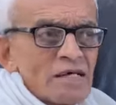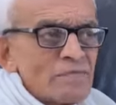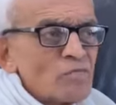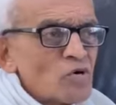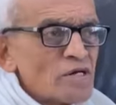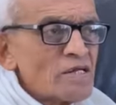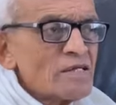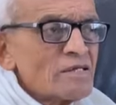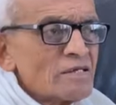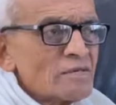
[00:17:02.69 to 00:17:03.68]
and
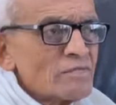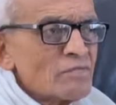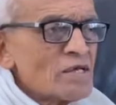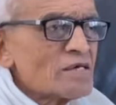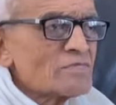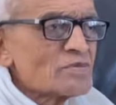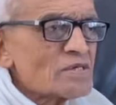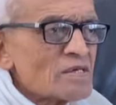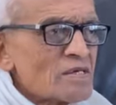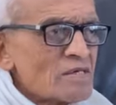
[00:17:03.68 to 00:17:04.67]
body
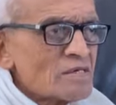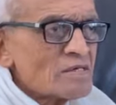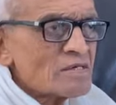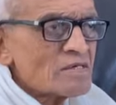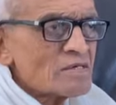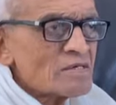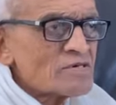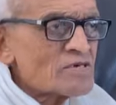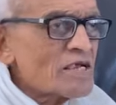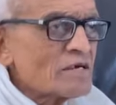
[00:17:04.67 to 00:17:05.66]
becomes
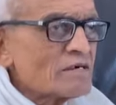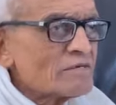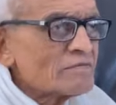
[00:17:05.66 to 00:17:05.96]
sick.